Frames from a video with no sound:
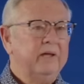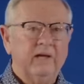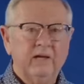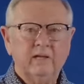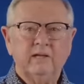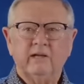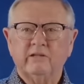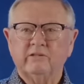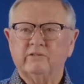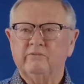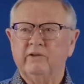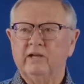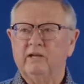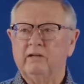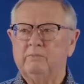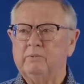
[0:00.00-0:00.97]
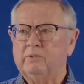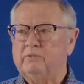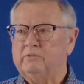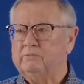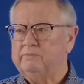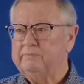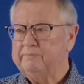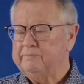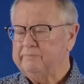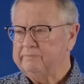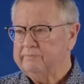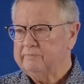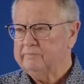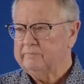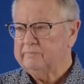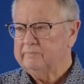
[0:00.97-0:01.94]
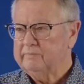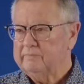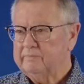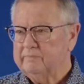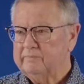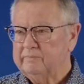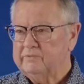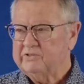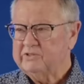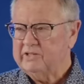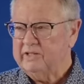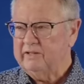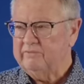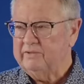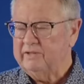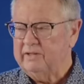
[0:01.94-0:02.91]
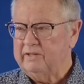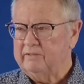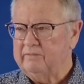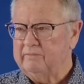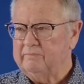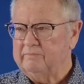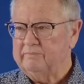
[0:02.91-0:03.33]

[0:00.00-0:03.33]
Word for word: Healing is available, it's covenant.